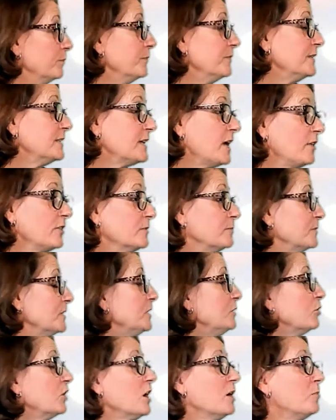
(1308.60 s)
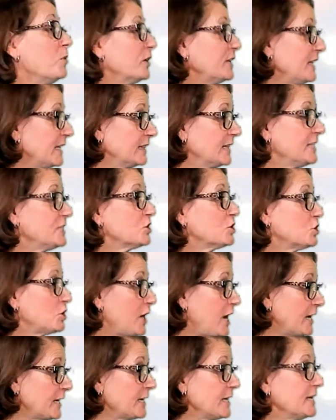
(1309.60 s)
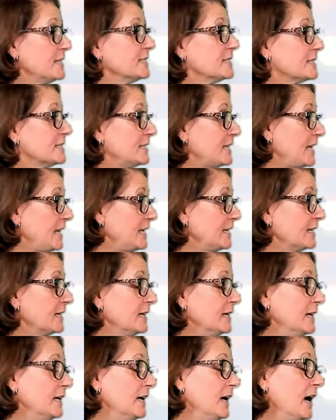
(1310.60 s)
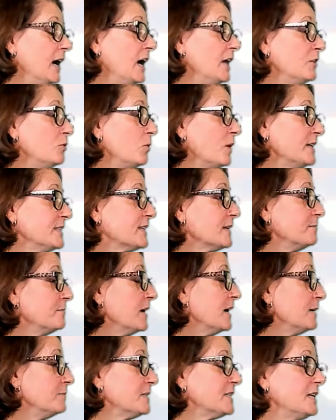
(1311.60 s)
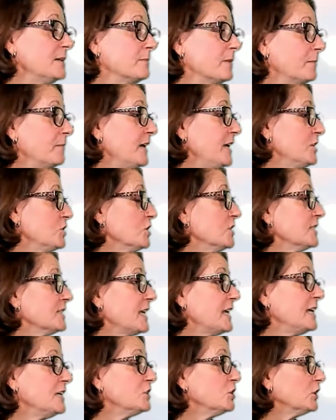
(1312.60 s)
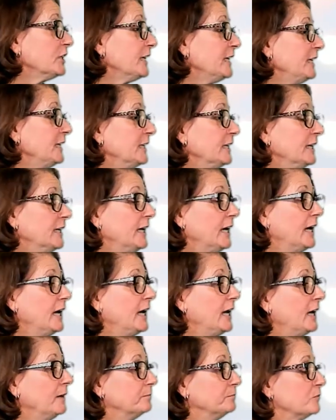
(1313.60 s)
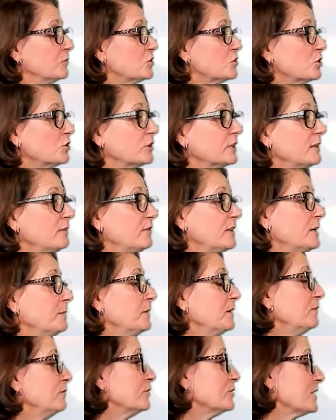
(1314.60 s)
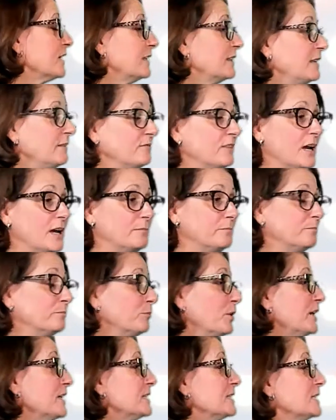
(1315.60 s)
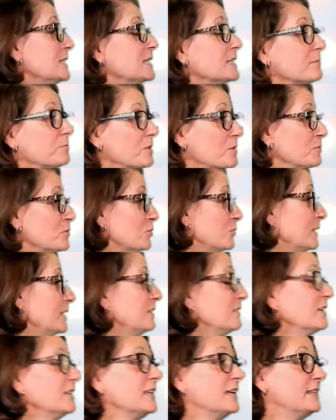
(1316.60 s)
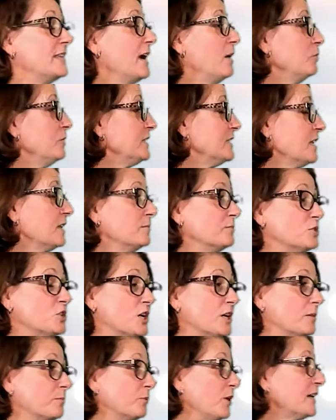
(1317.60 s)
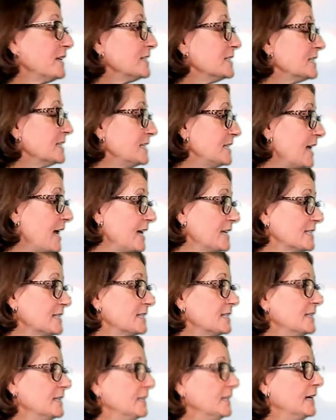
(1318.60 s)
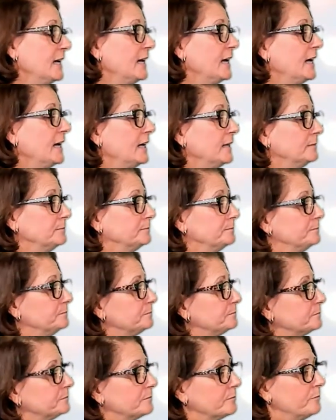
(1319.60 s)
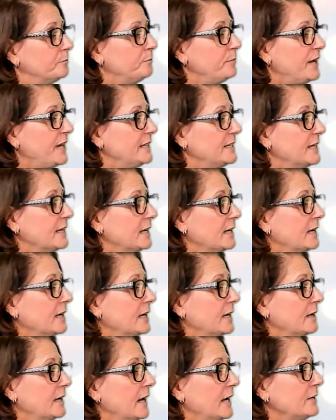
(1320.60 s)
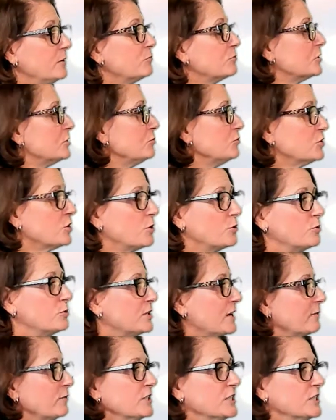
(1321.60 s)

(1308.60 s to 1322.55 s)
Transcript: tell them, come on in, let's check and see. Otherwise, I'm seeing my patients annually. Certainly if anybody feels like they've got pregnancy symptoms or anything like that, we tell them to check a pregnancy test. But I don't do sonos every